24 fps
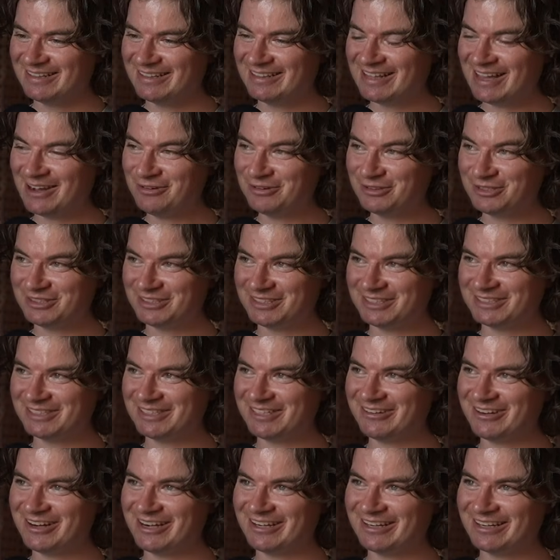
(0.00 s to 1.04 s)
that was
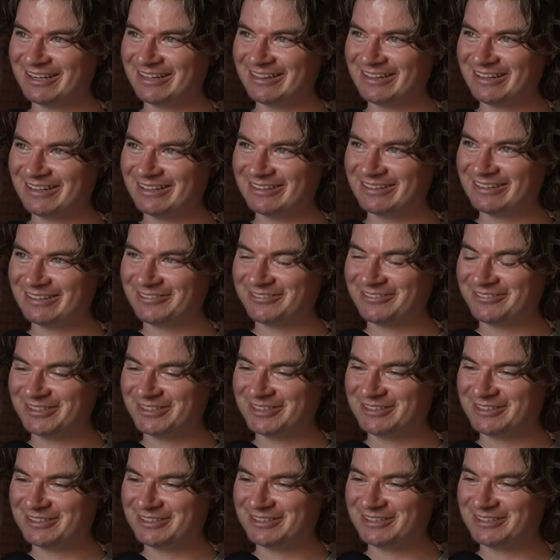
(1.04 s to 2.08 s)
exhilarating to get like the
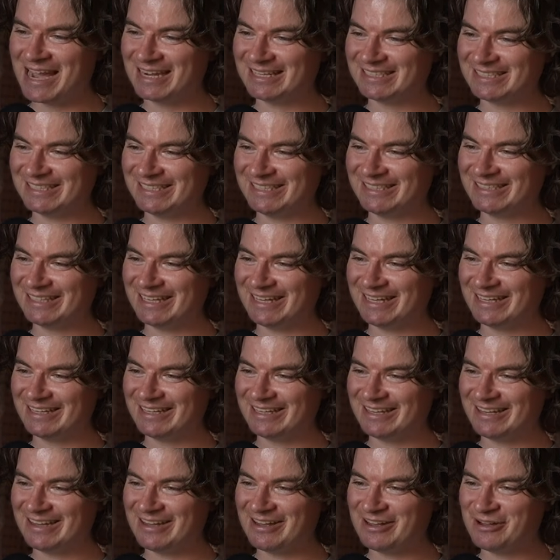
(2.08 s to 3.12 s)
first magazine
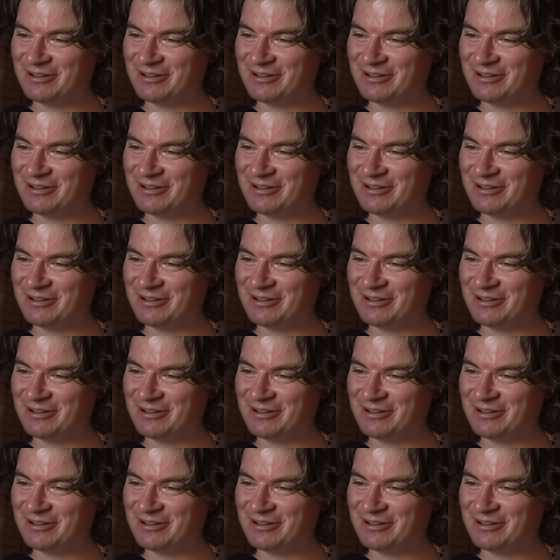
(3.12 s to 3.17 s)
like